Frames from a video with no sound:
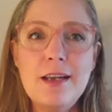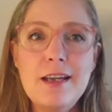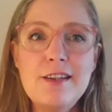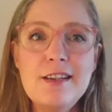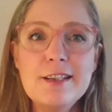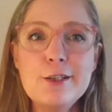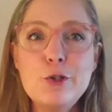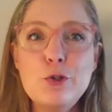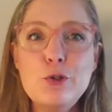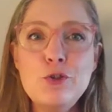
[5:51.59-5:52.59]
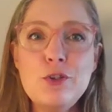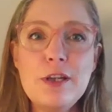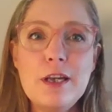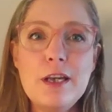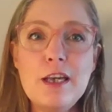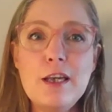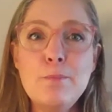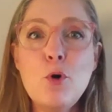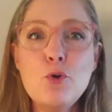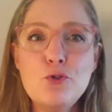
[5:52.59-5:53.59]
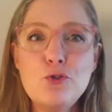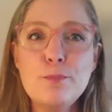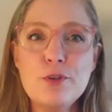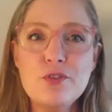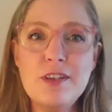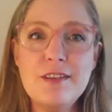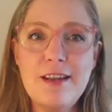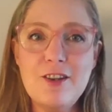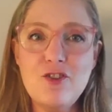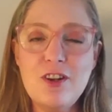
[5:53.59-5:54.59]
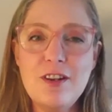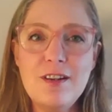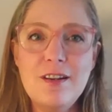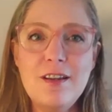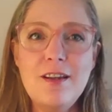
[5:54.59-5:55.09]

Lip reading: It includes a poster presentation